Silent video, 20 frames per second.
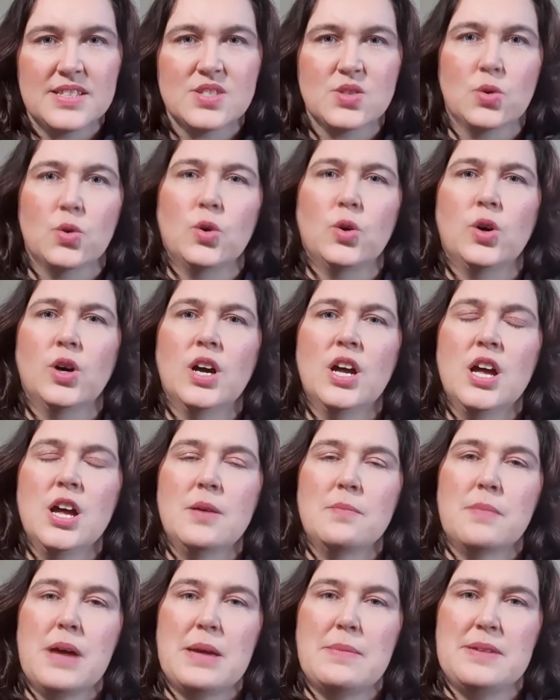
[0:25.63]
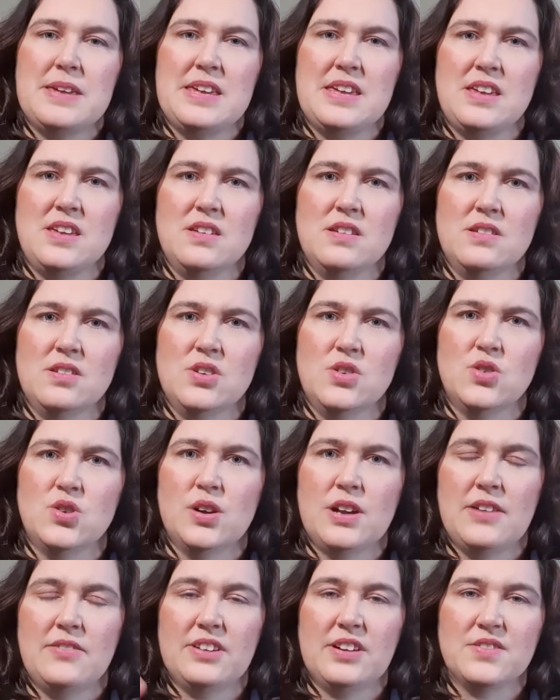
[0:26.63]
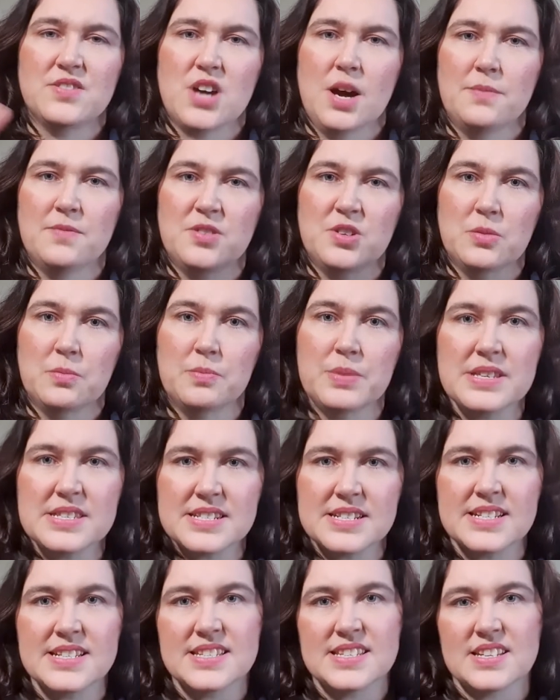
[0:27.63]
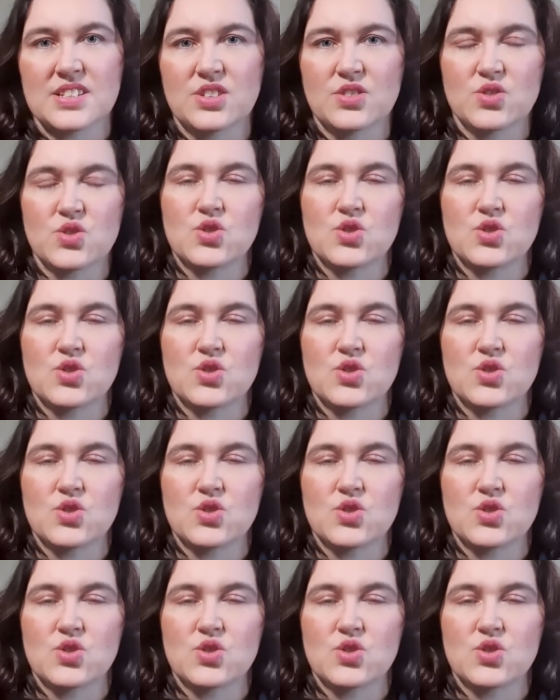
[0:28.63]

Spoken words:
or maybe you don't have enough time for your business and you're